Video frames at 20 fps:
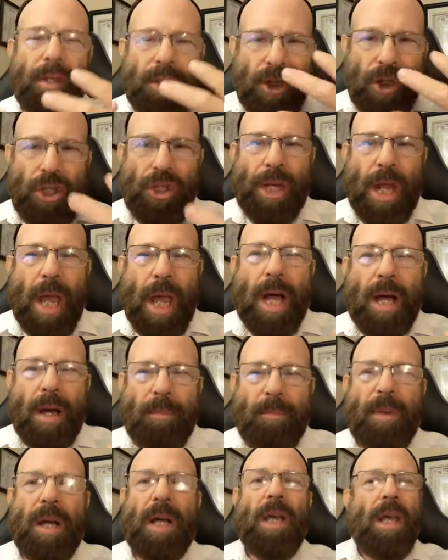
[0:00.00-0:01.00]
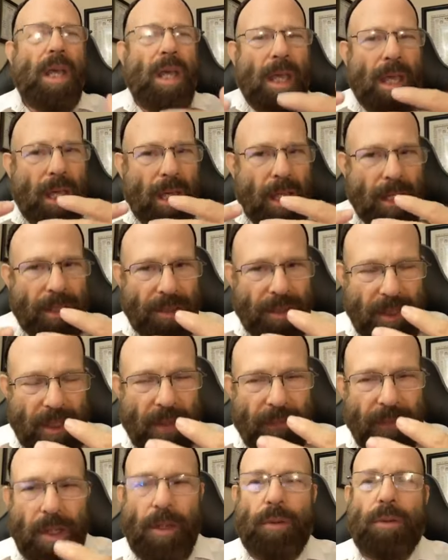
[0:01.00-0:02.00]
Hashem and
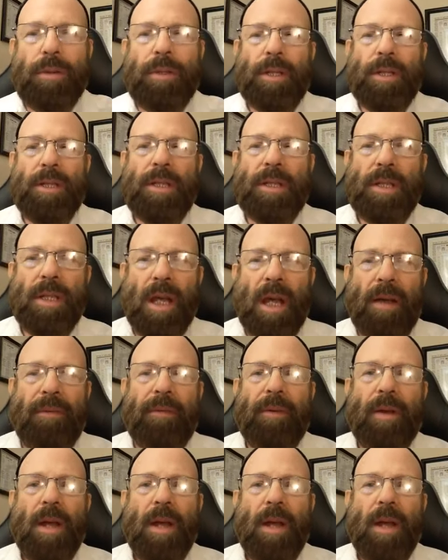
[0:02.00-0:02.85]
Divikut and stuff.